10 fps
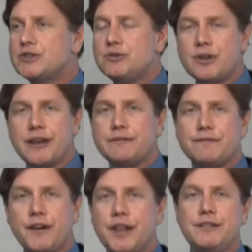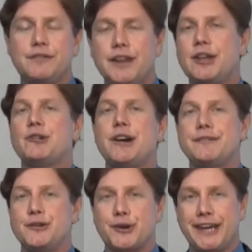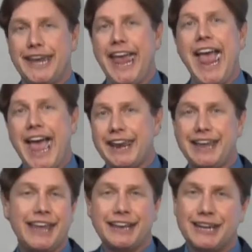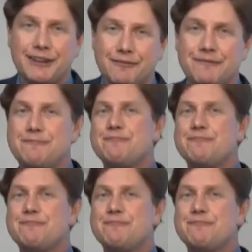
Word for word: can shoot a funny video of your cat and get,